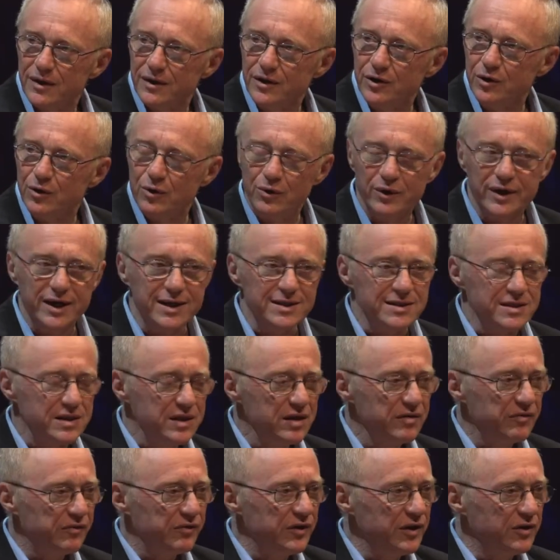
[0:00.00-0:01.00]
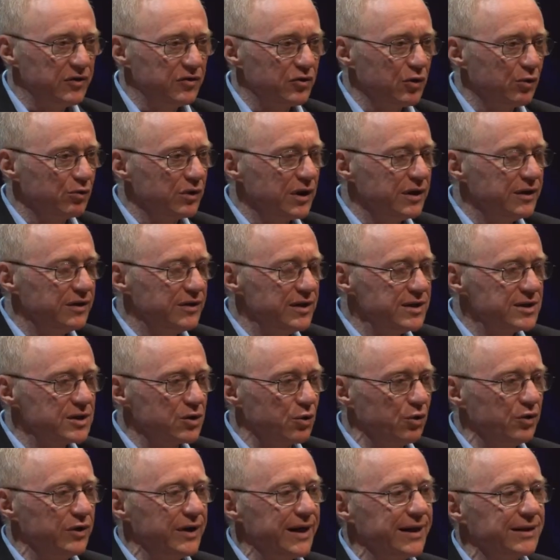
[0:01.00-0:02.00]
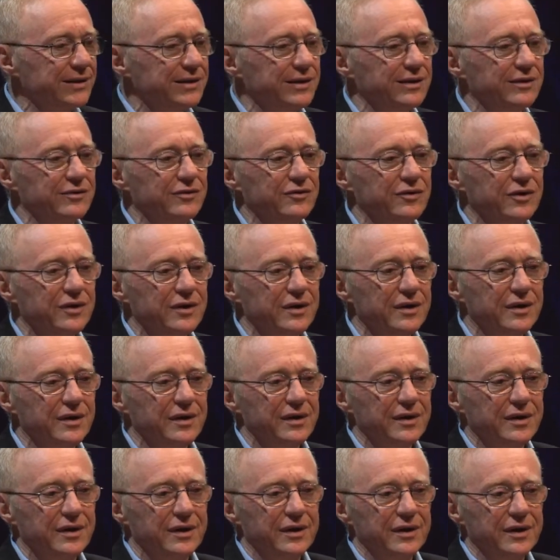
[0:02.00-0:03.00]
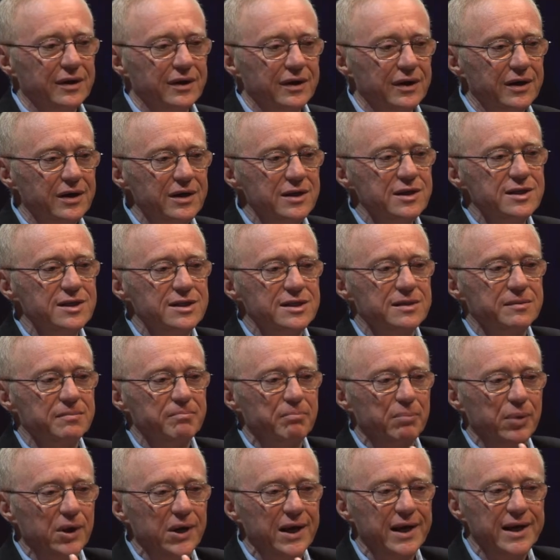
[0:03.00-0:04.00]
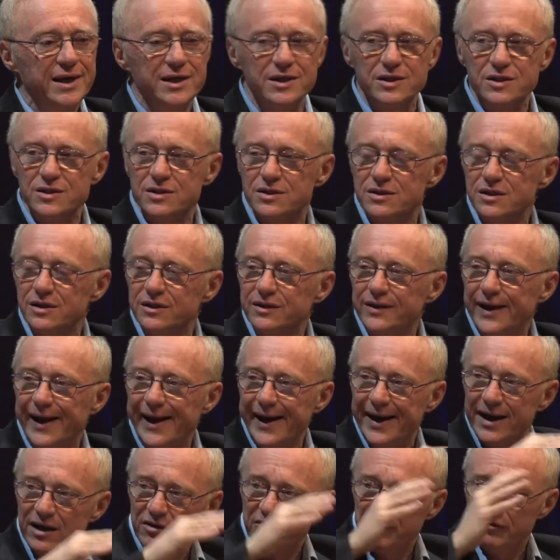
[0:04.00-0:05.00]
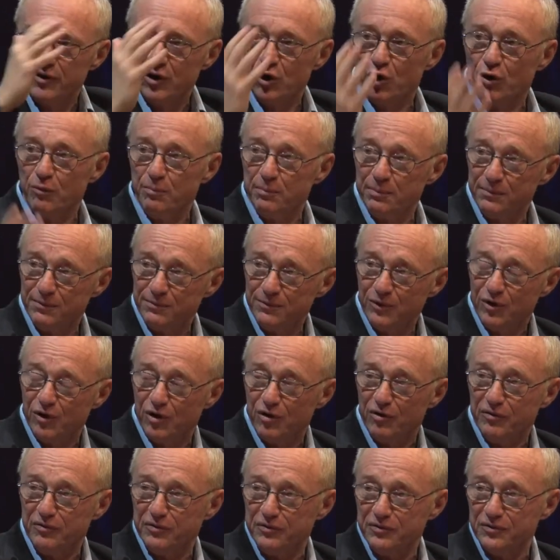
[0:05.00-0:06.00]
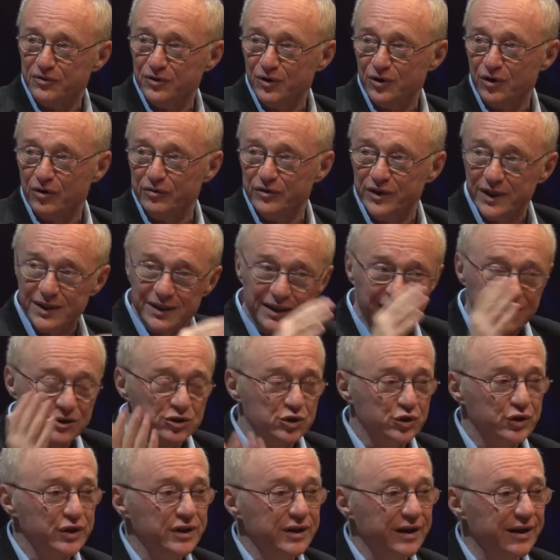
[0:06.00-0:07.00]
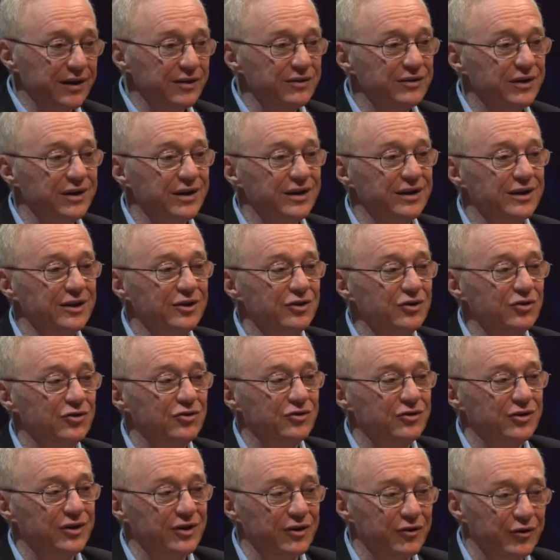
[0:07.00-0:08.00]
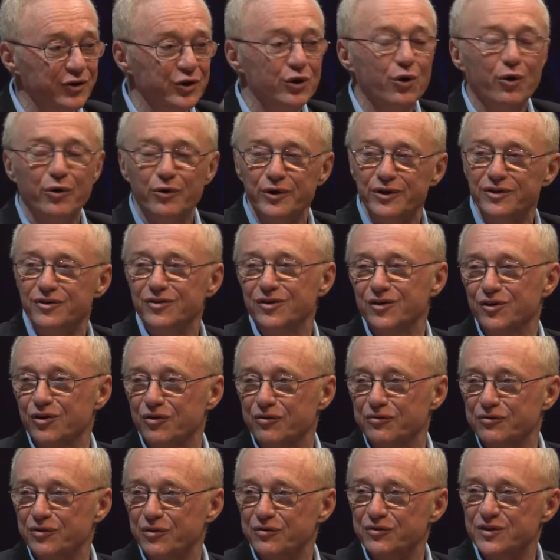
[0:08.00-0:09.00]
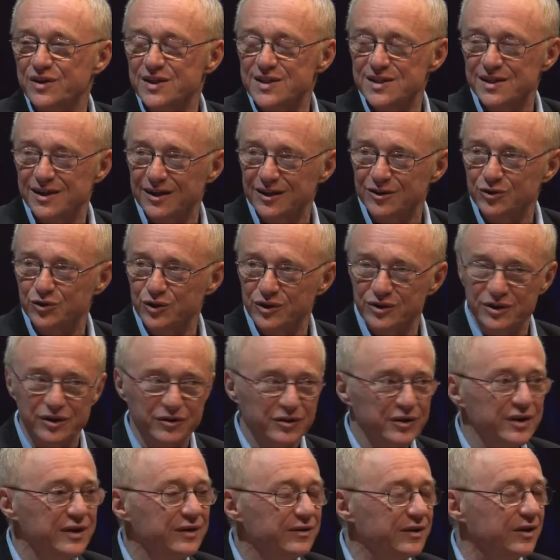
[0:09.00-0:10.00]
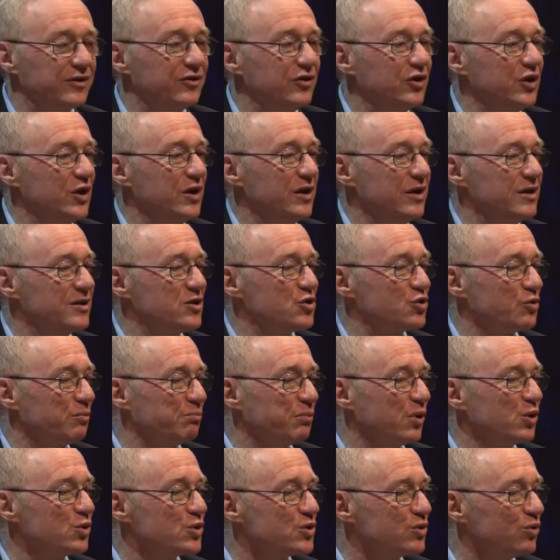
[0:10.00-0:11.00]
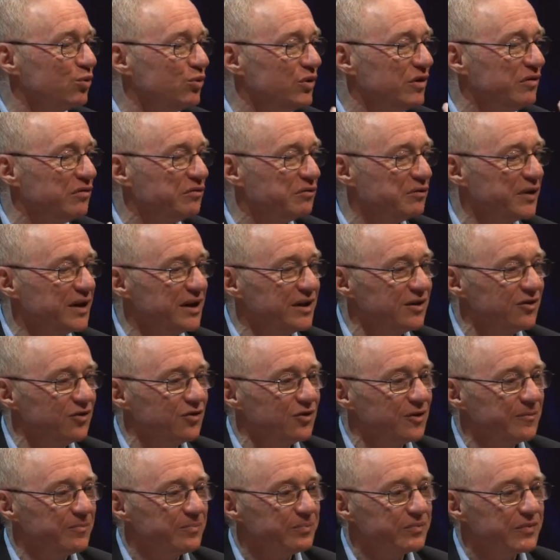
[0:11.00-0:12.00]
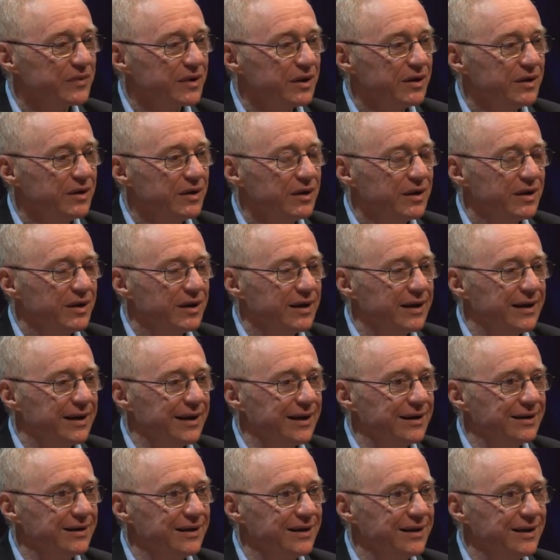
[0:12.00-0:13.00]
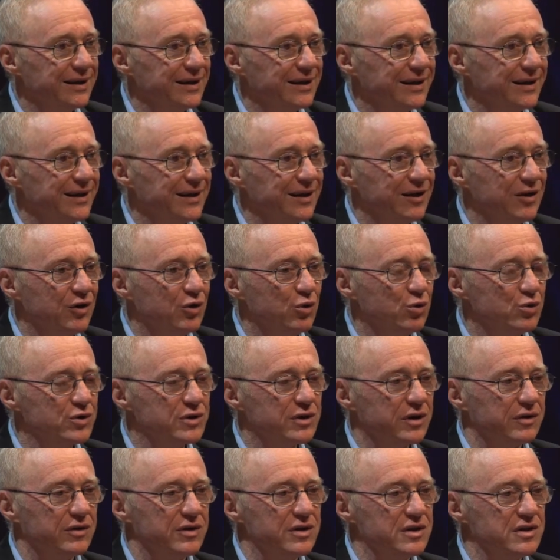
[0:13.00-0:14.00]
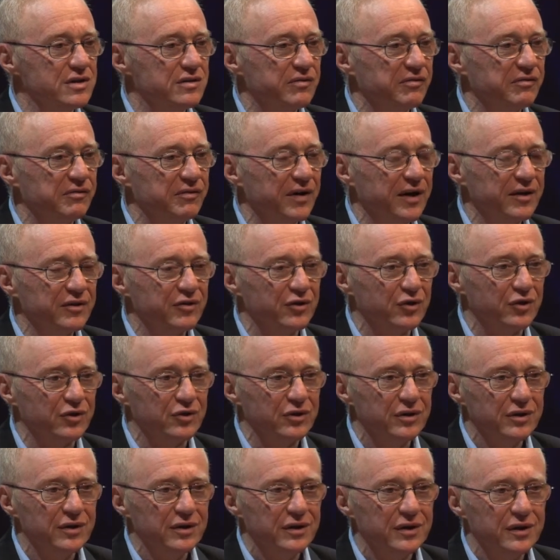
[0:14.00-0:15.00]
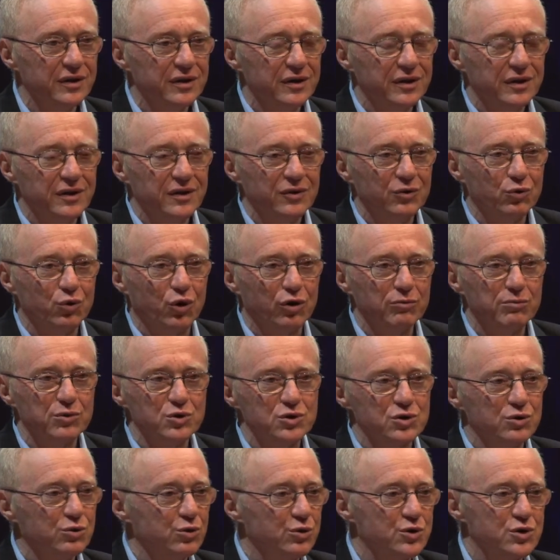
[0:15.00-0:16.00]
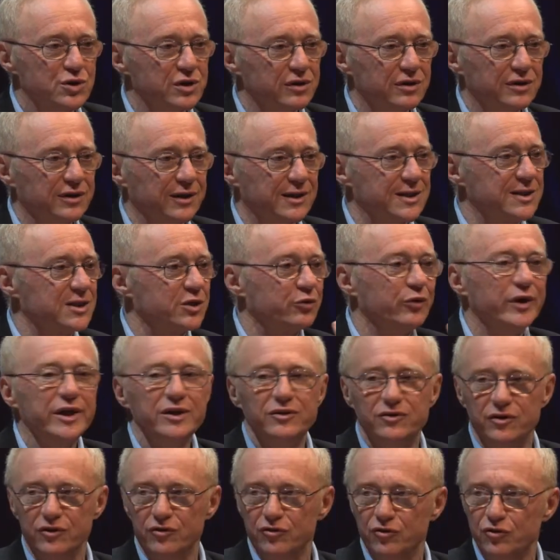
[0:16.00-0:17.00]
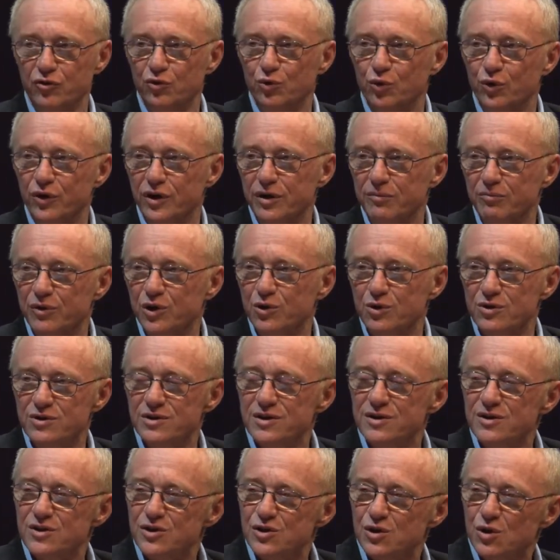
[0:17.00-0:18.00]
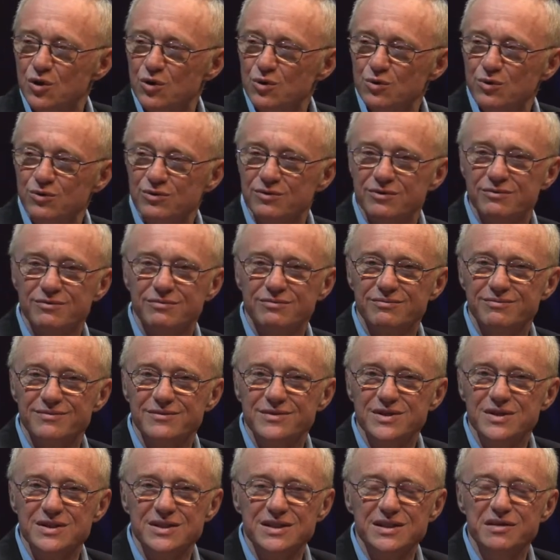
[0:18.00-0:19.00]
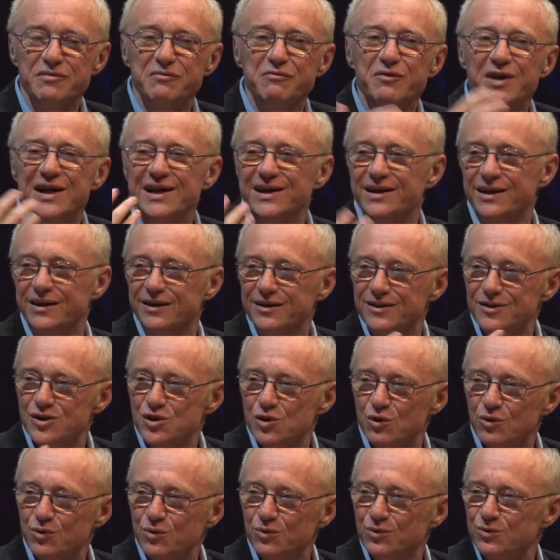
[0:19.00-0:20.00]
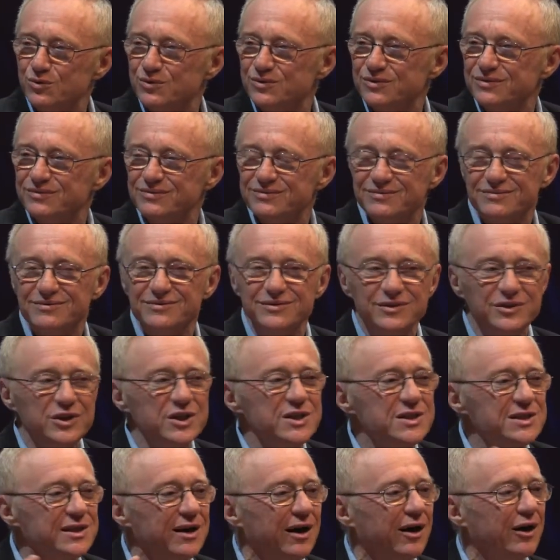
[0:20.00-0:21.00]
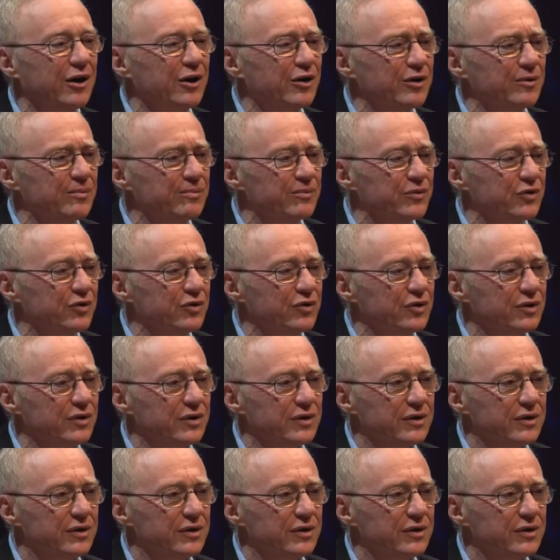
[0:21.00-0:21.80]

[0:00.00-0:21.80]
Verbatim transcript: You know, as if he totally disconnected his place in the envelope of, of the country and the interiority of, of this country, the thing that he is supposed to defend. And he, he looks at his father, who almost looks castrated to him because he's so civilian, so disarmed.